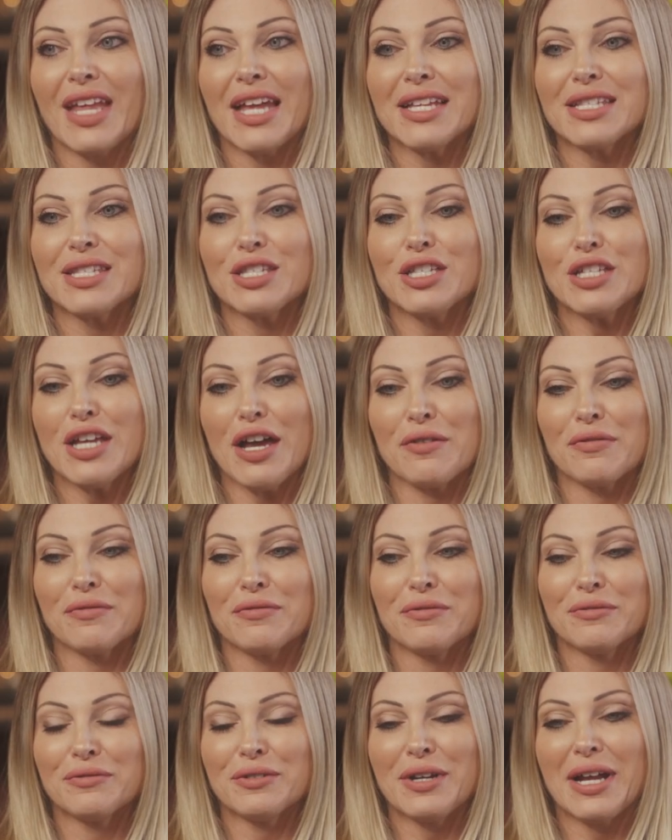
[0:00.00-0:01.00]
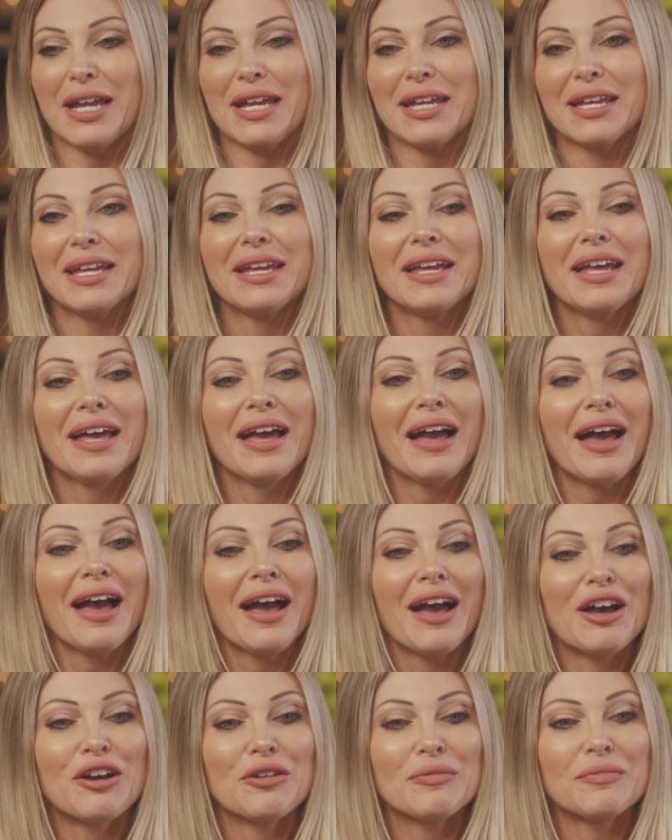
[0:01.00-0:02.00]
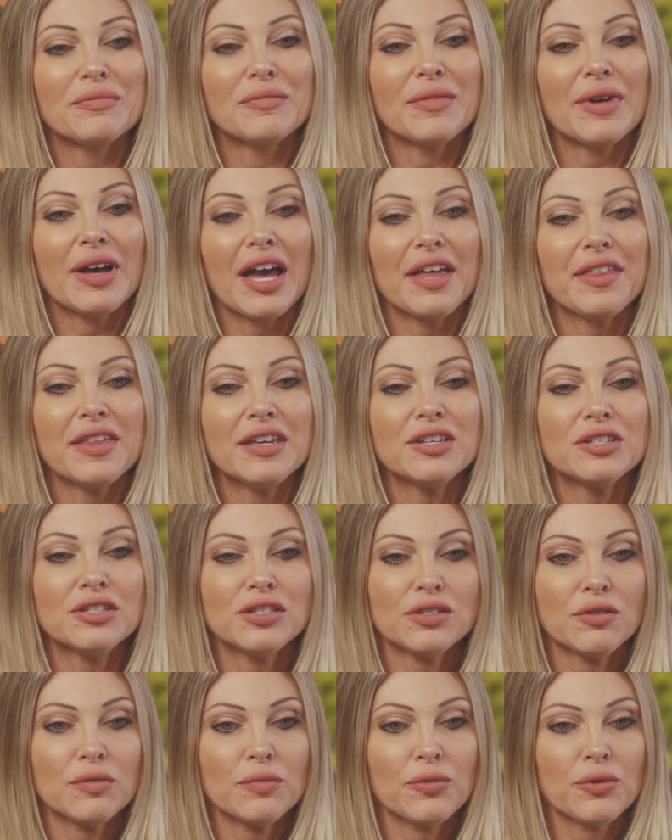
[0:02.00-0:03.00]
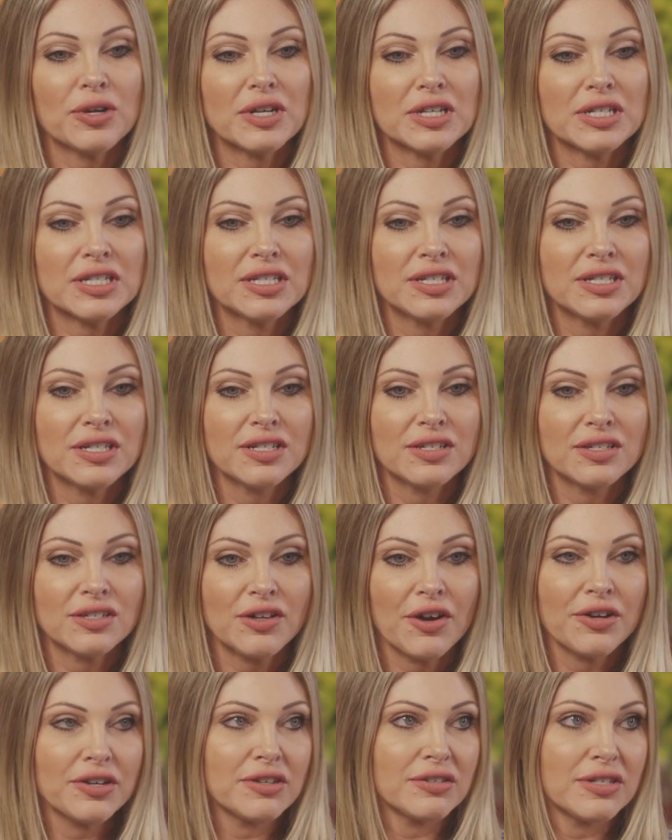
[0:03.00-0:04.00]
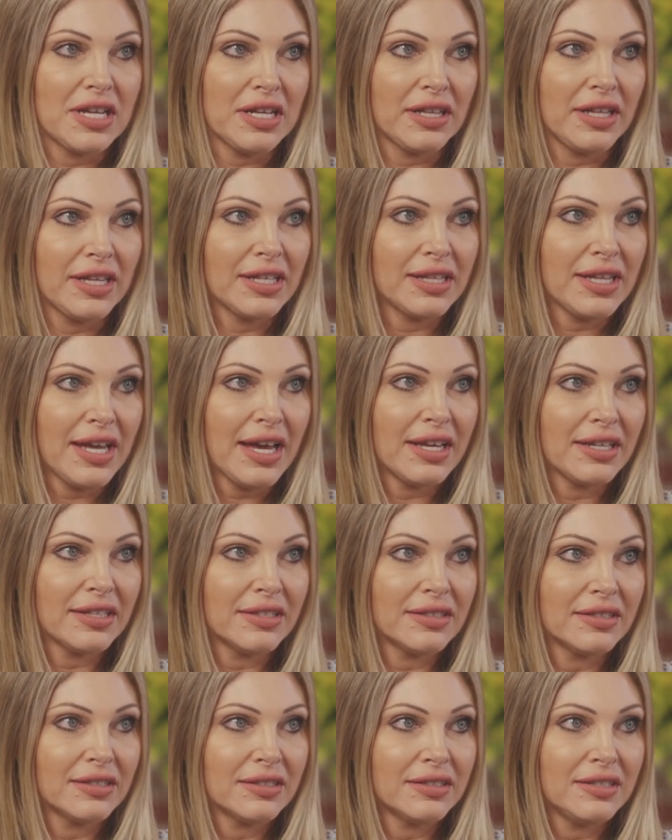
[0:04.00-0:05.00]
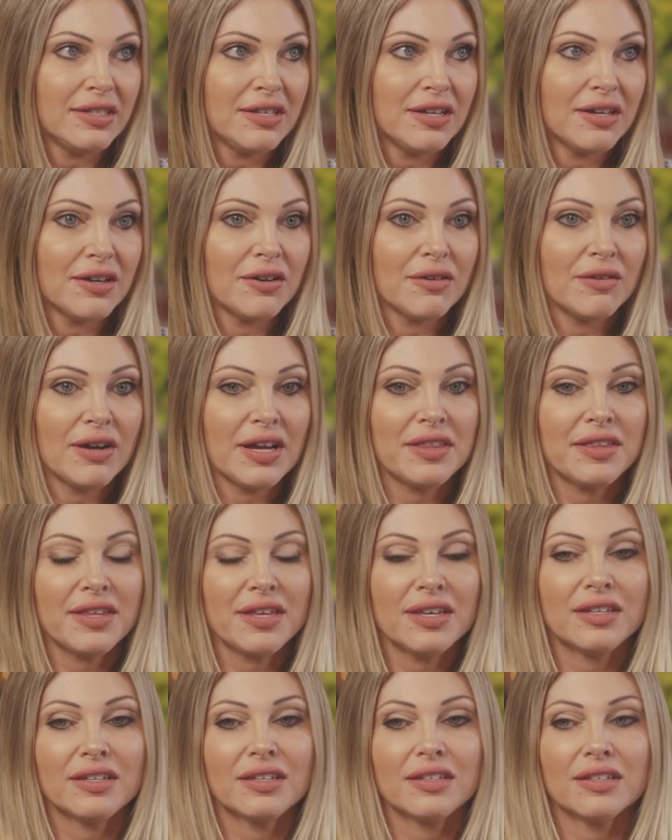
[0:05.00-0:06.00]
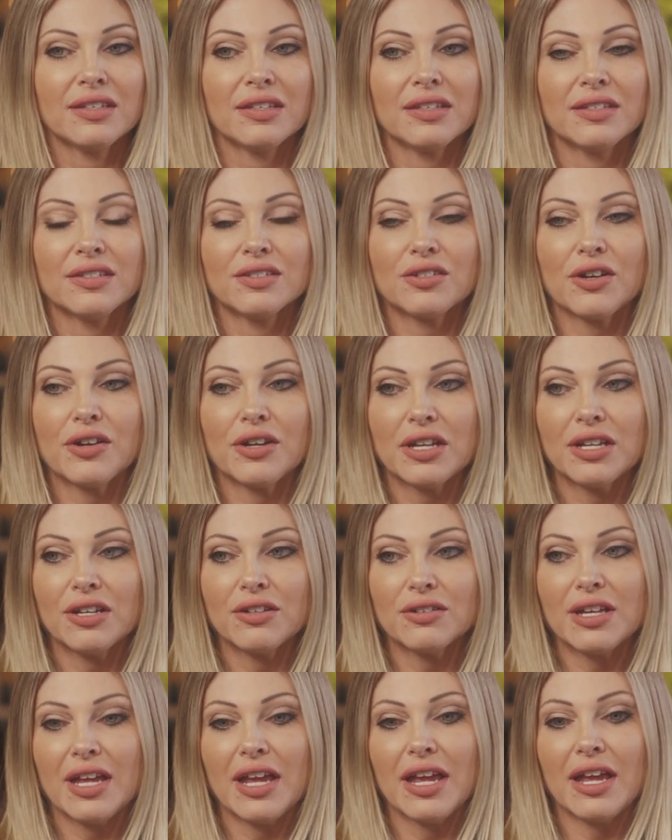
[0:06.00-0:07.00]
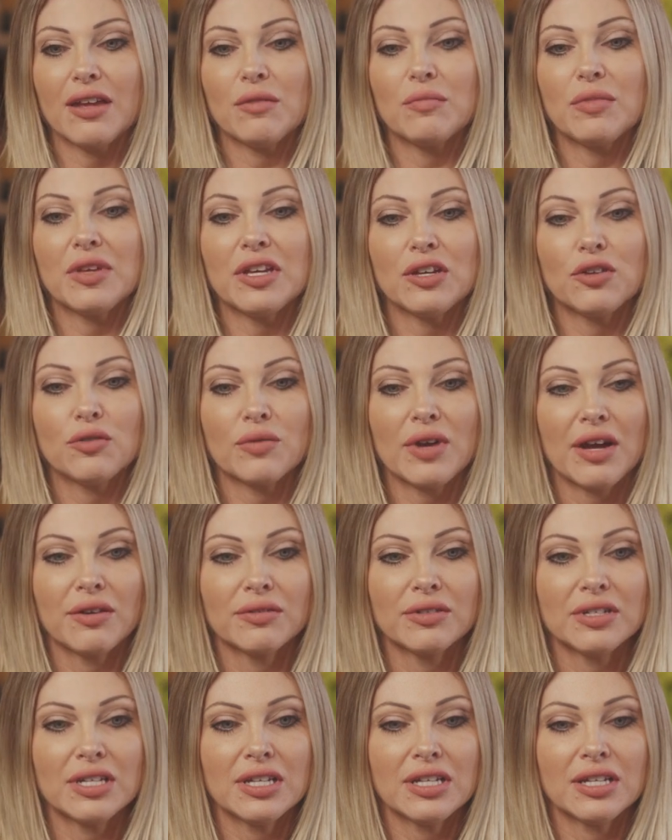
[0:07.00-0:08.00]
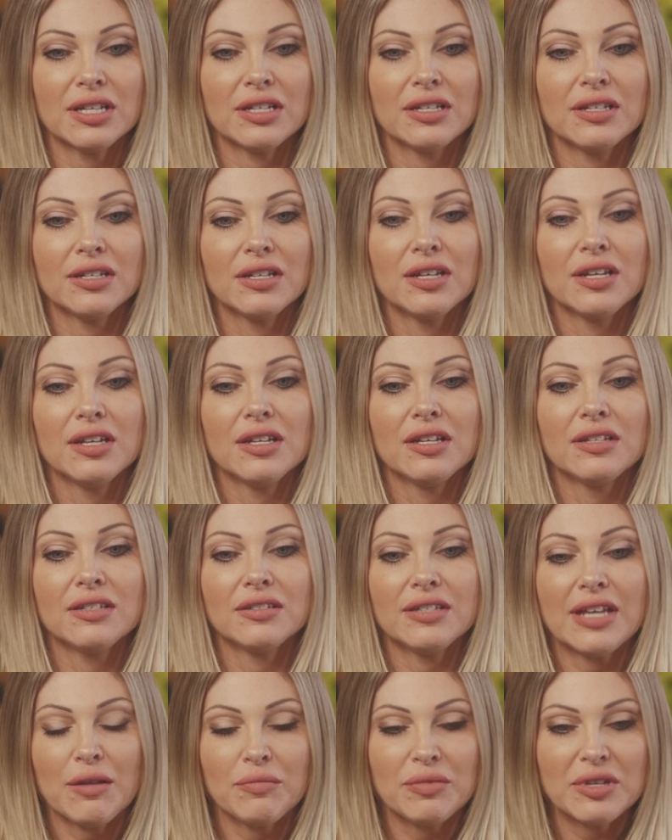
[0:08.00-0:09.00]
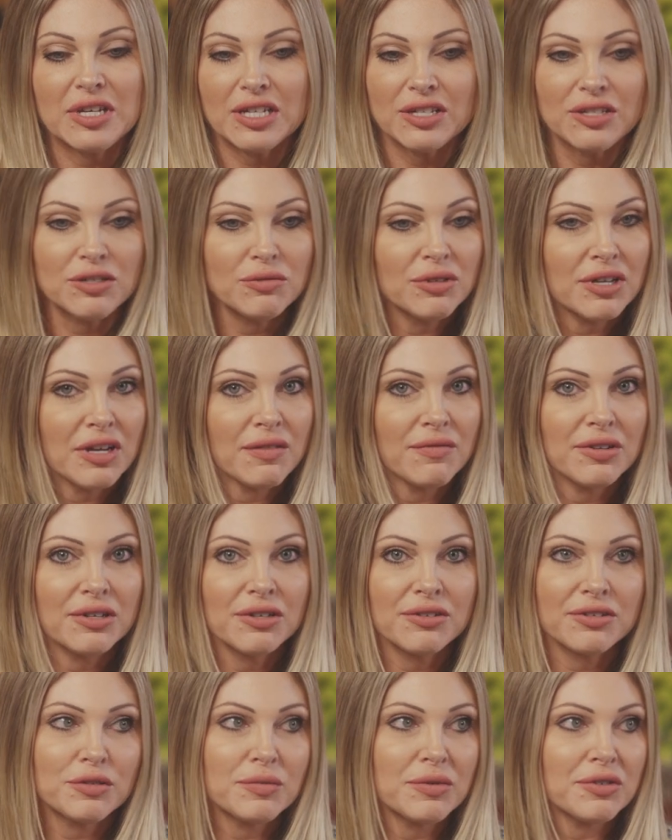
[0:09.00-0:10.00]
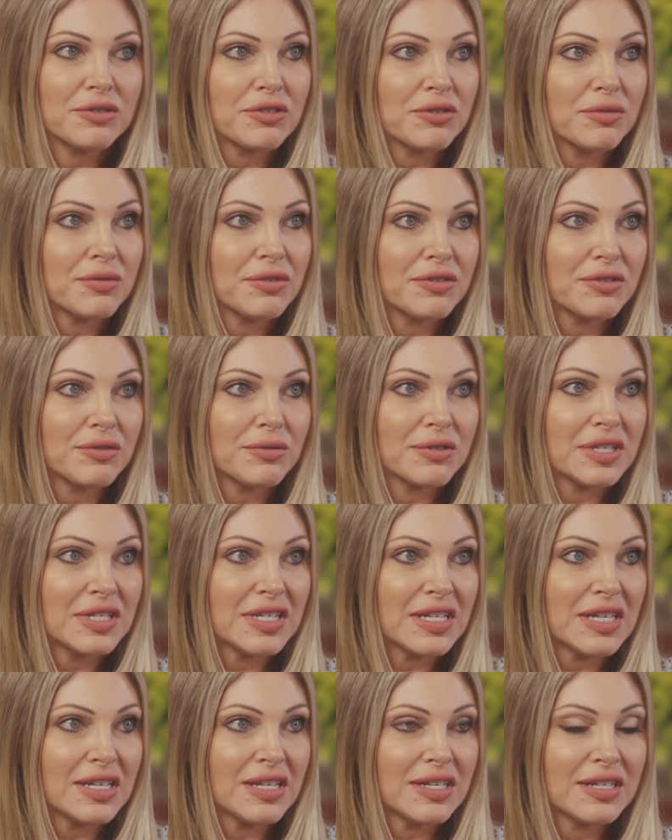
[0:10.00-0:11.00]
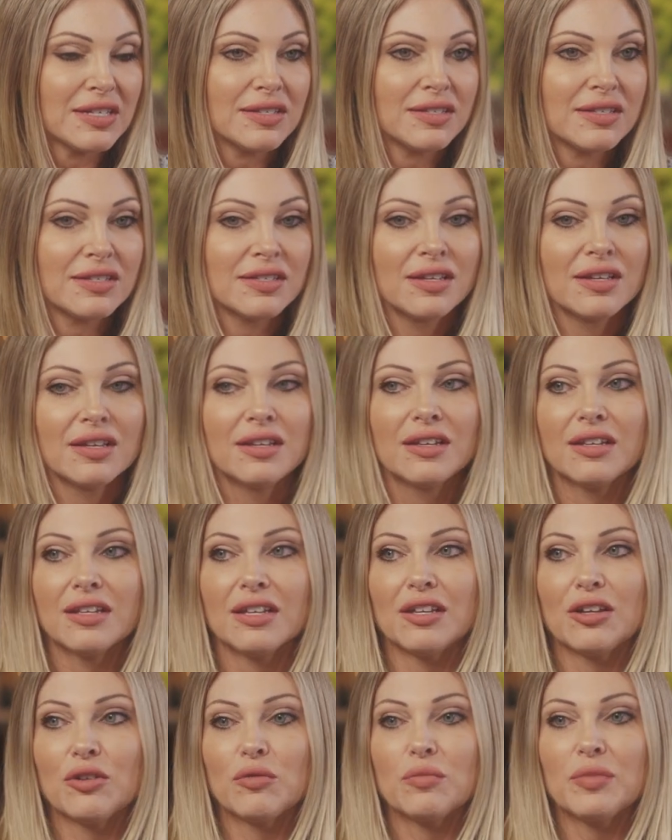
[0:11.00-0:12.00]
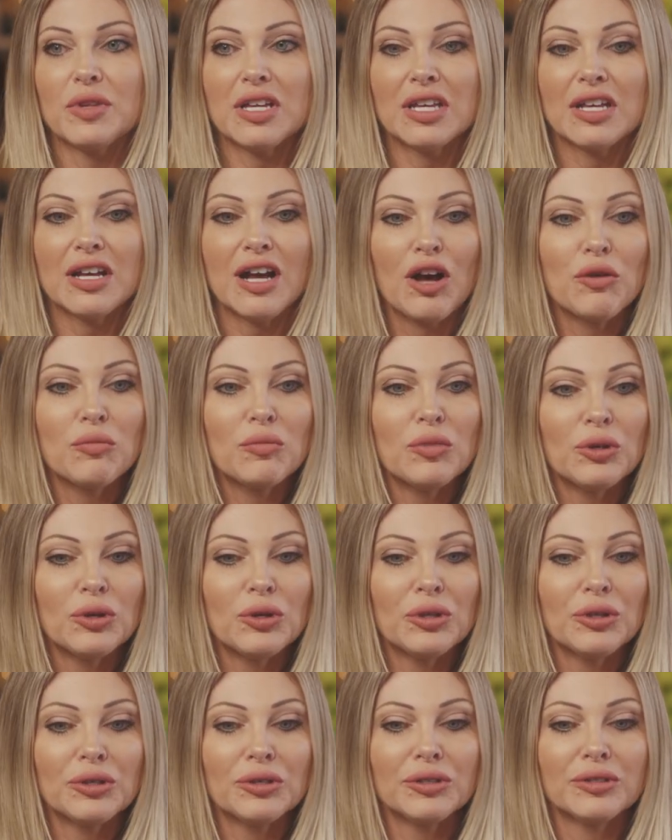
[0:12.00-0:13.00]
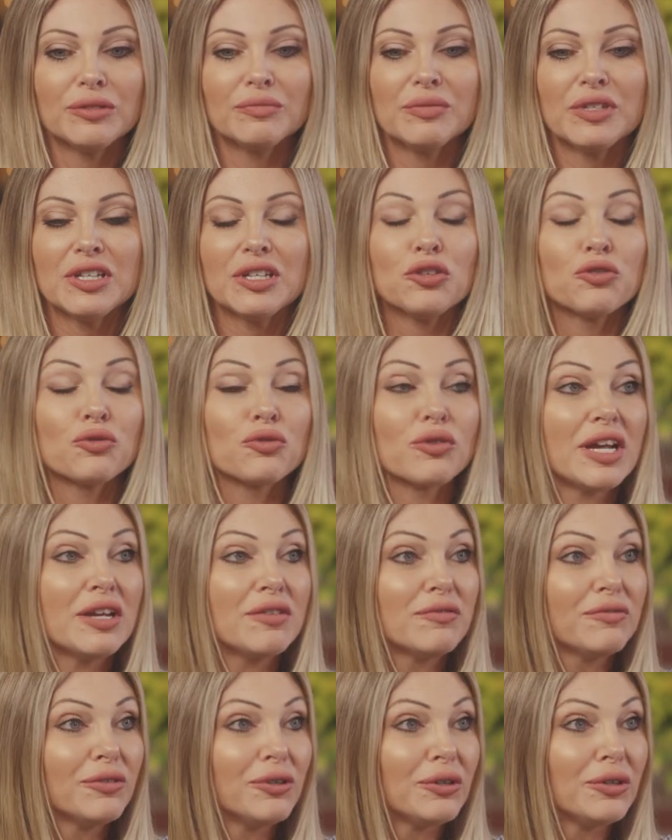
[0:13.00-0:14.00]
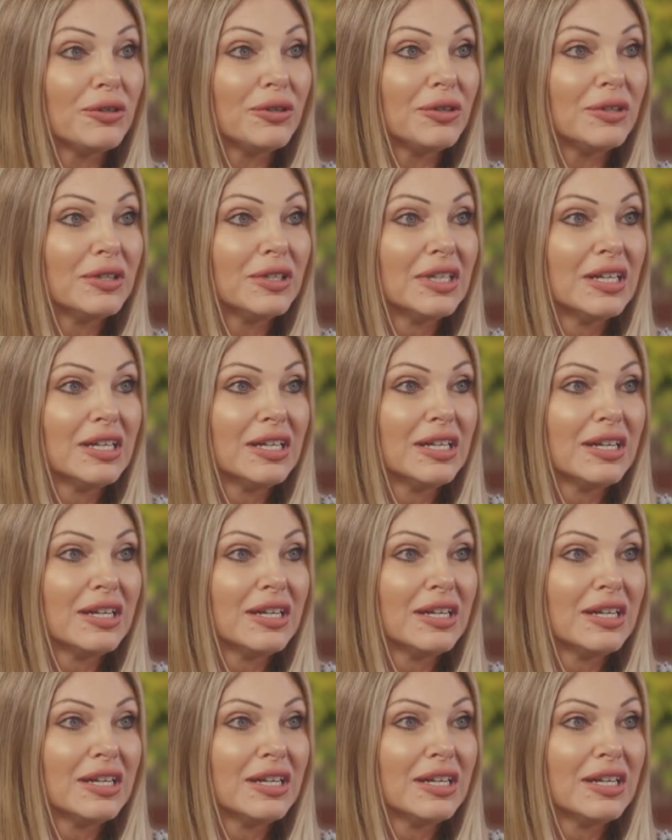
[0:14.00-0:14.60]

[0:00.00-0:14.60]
That so stuff. Right. Yeah. Um, I think it's so important to start your day like that. You know, I think starting your day, being grounded, tapping into whatever your spiritual source is, you know, being humble, being grateful.